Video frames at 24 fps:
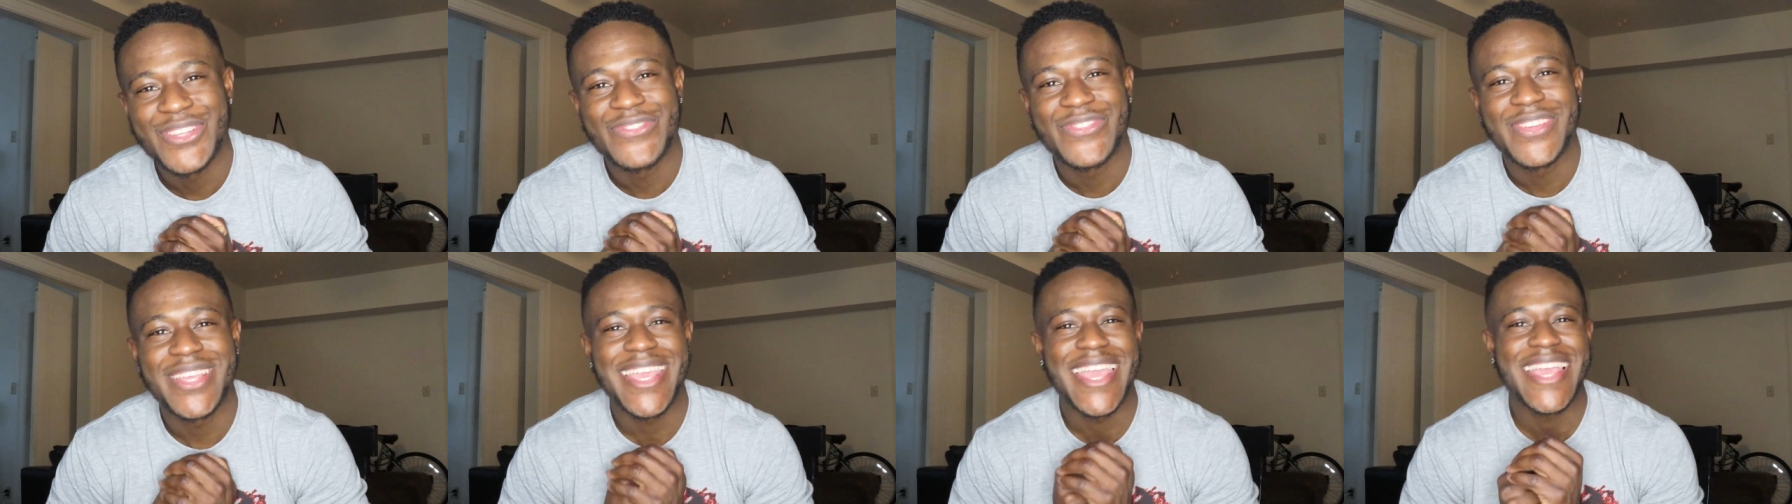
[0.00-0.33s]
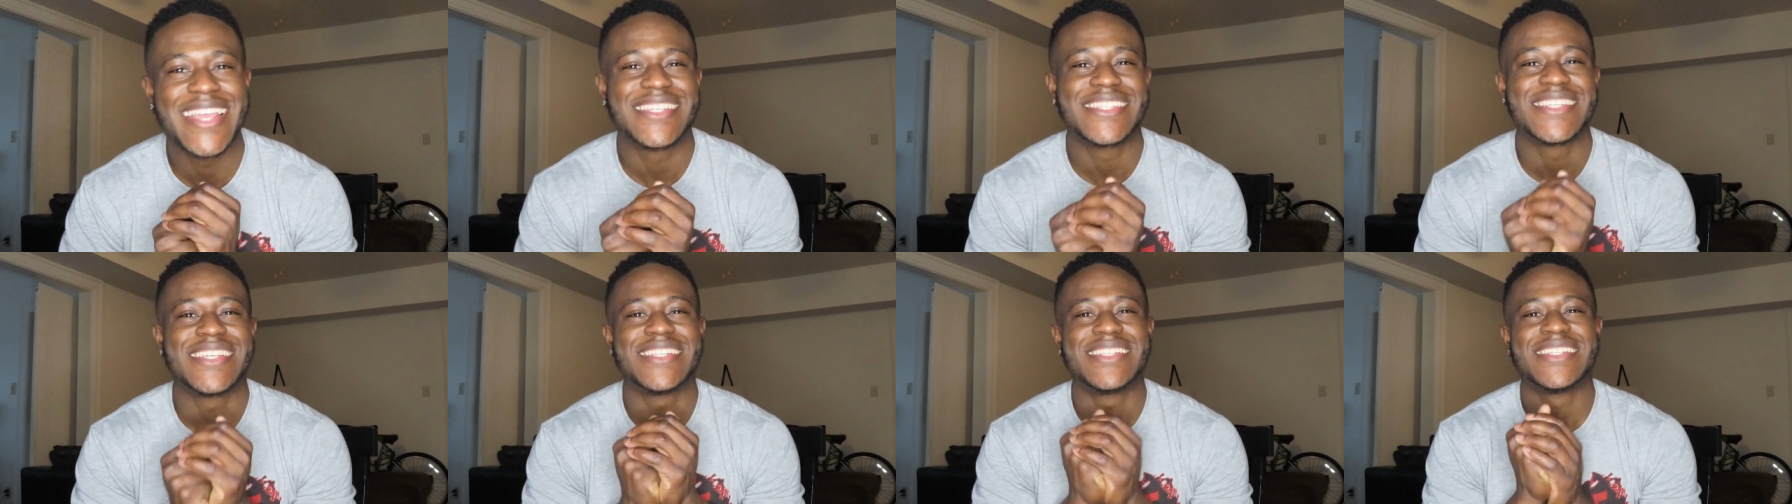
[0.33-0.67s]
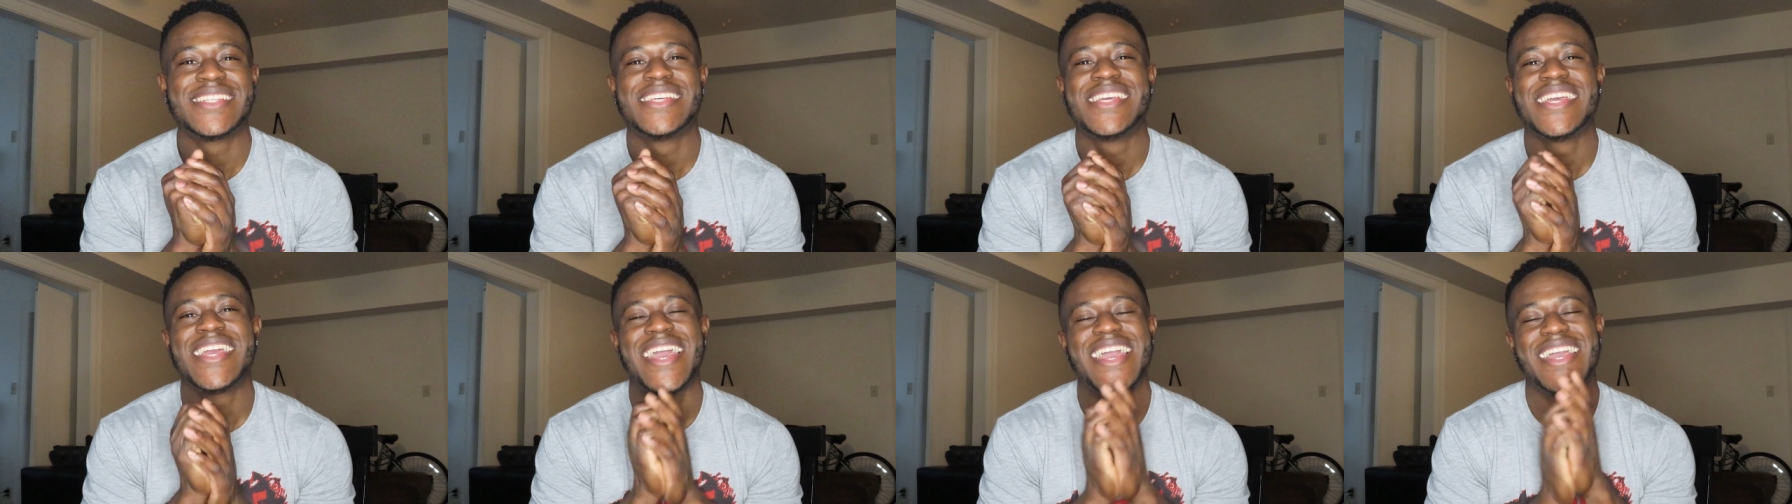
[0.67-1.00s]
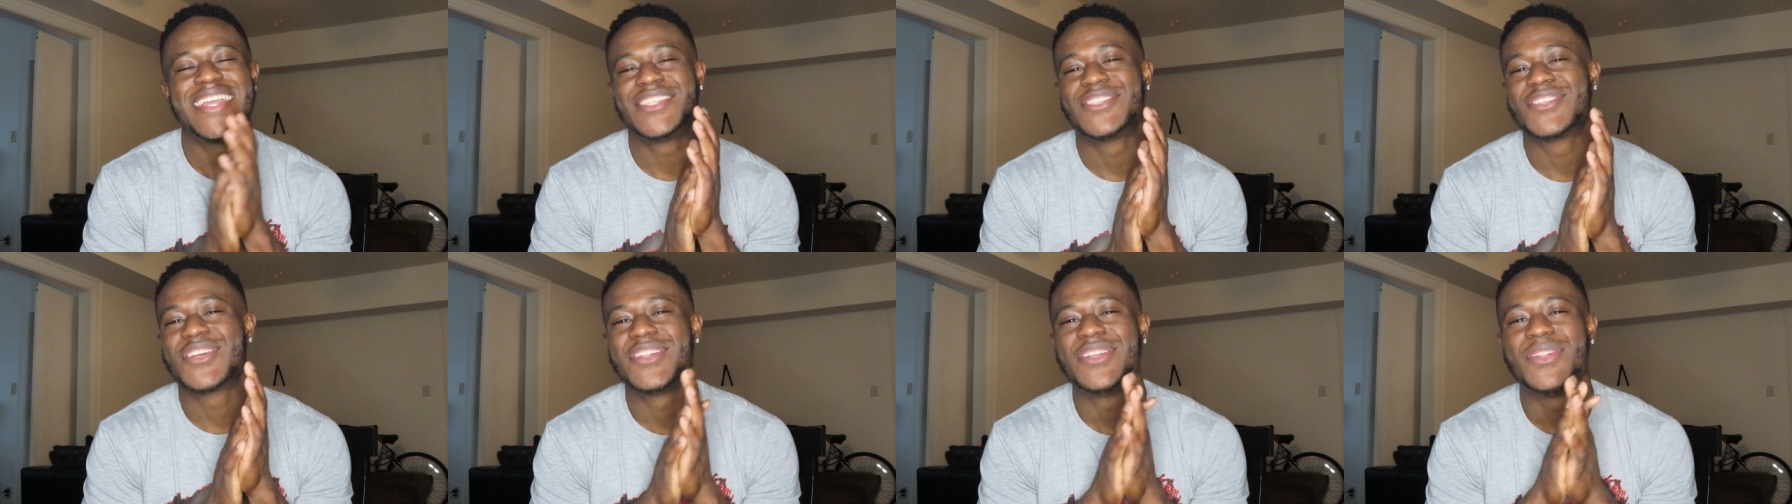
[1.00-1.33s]
notification,
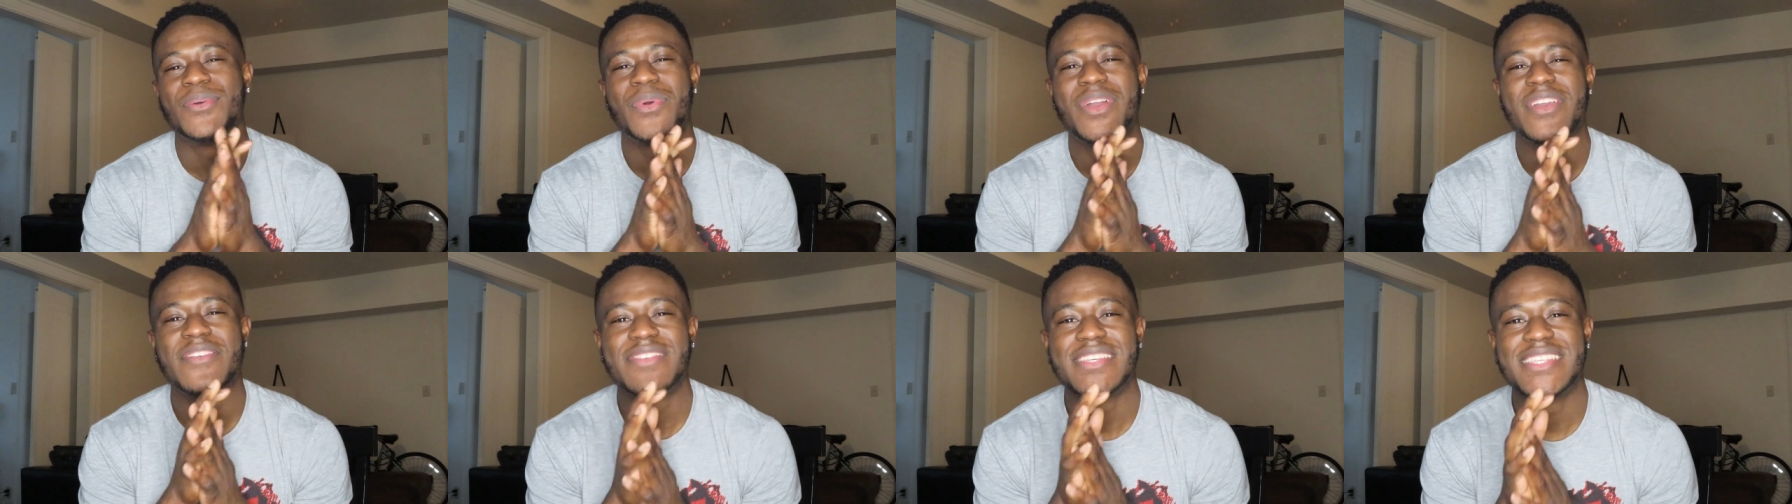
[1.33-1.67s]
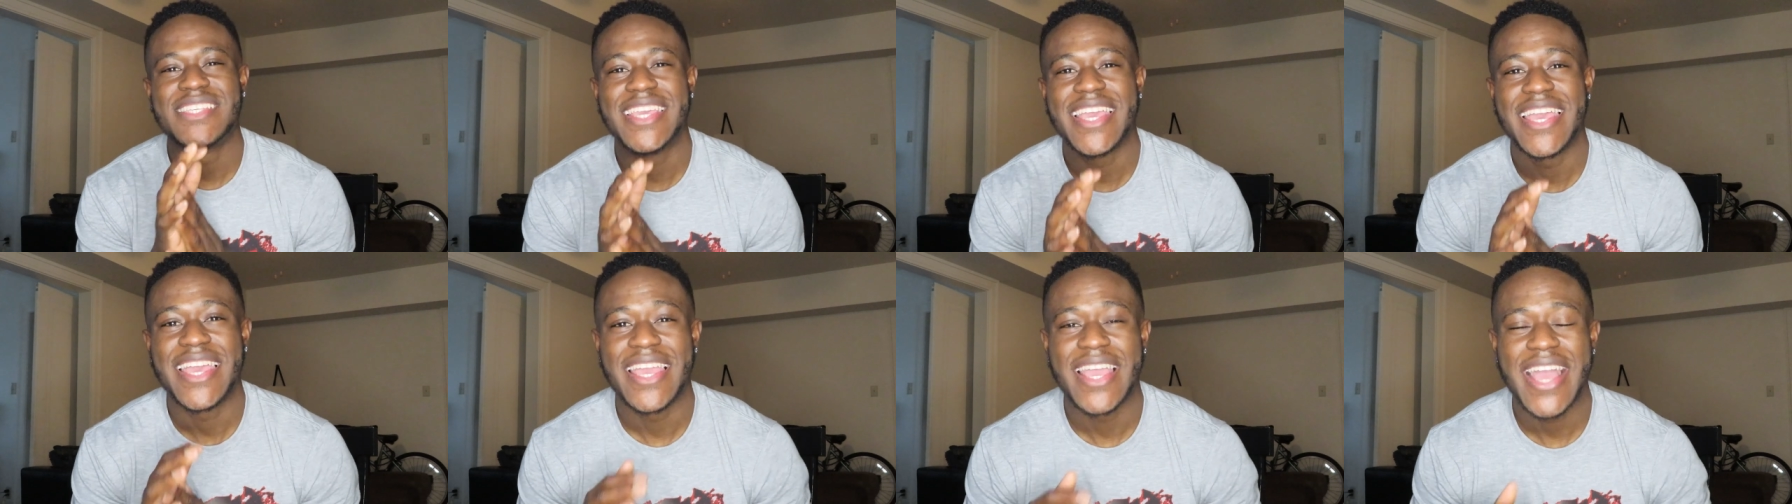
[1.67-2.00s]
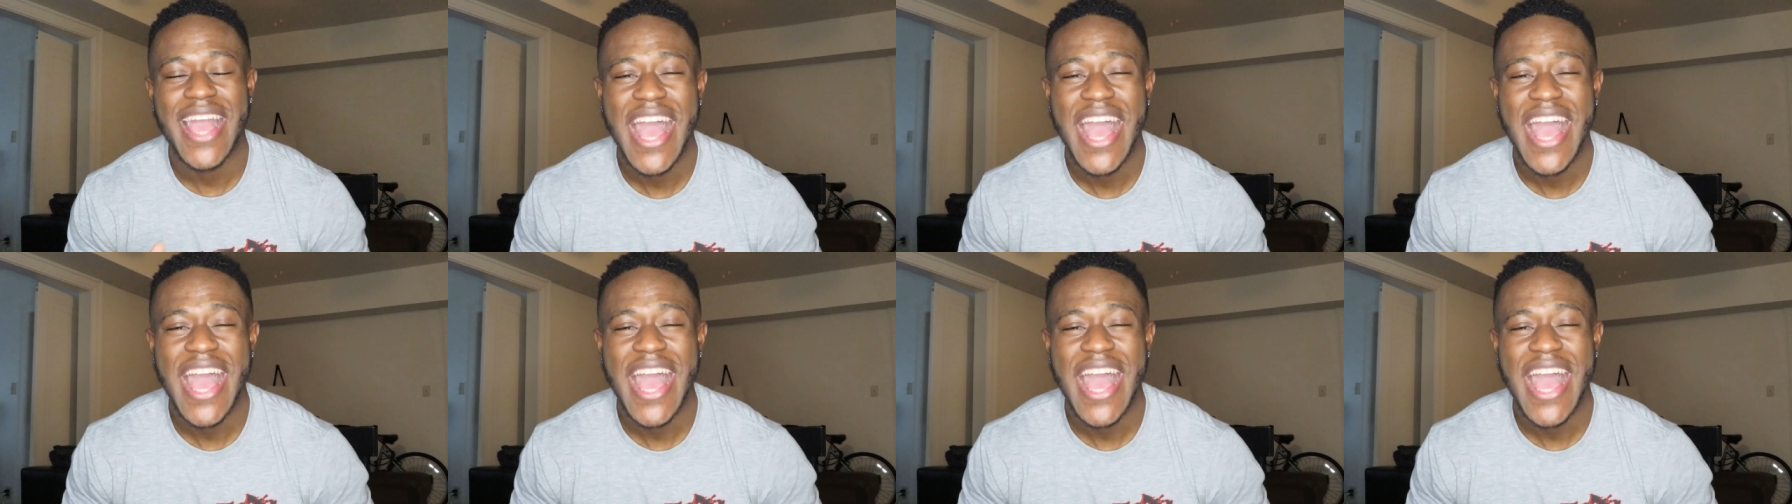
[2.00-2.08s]
and join the Wavy gang.